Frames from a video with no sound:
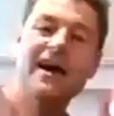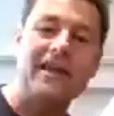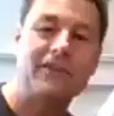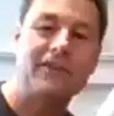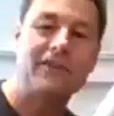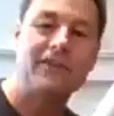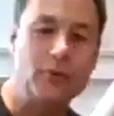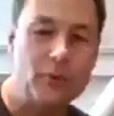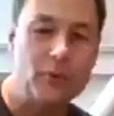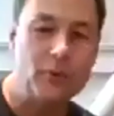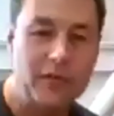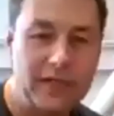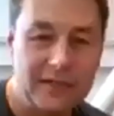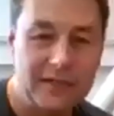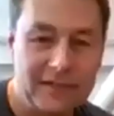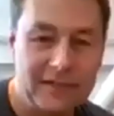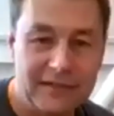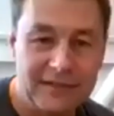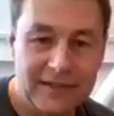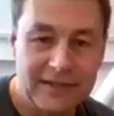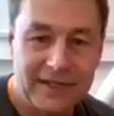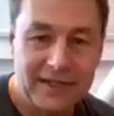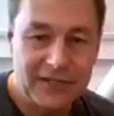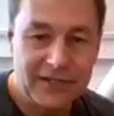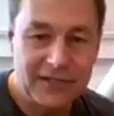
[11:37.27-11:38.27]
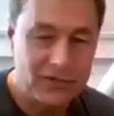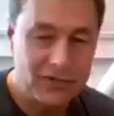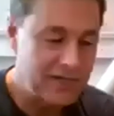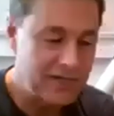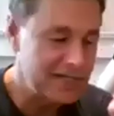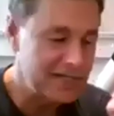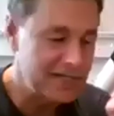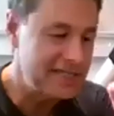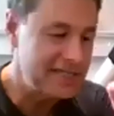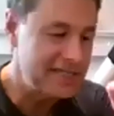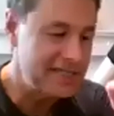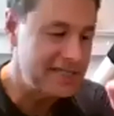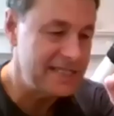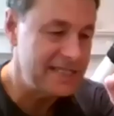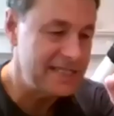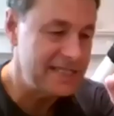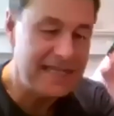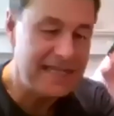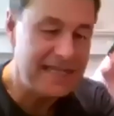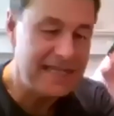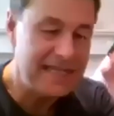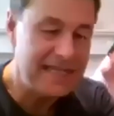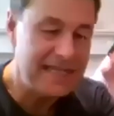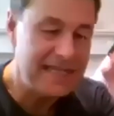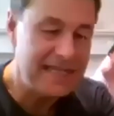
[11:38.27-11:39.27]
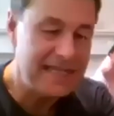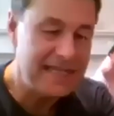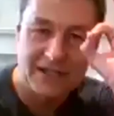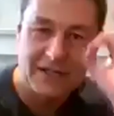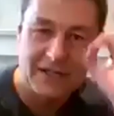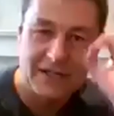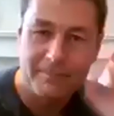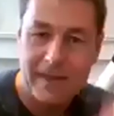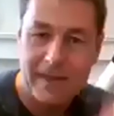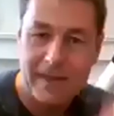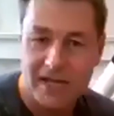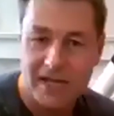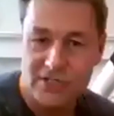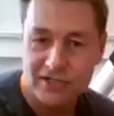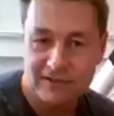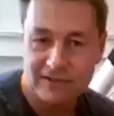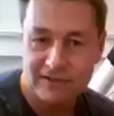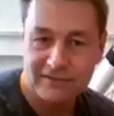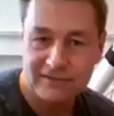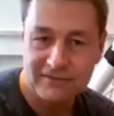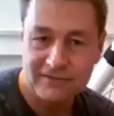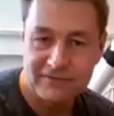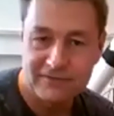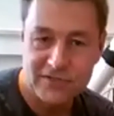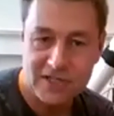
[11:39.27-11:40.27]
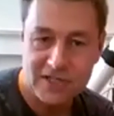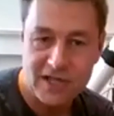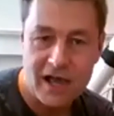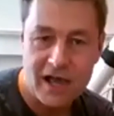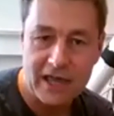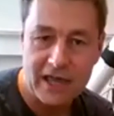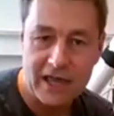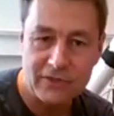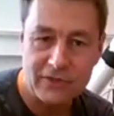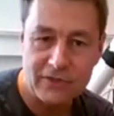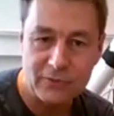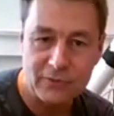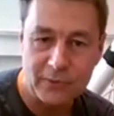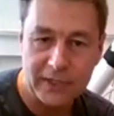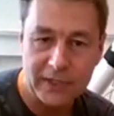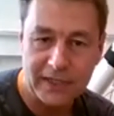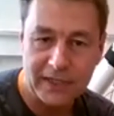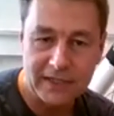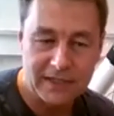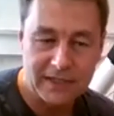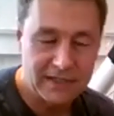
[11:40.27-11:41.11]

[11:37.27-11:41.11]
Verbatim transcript: through it, you're going to see a little patch of sky through it.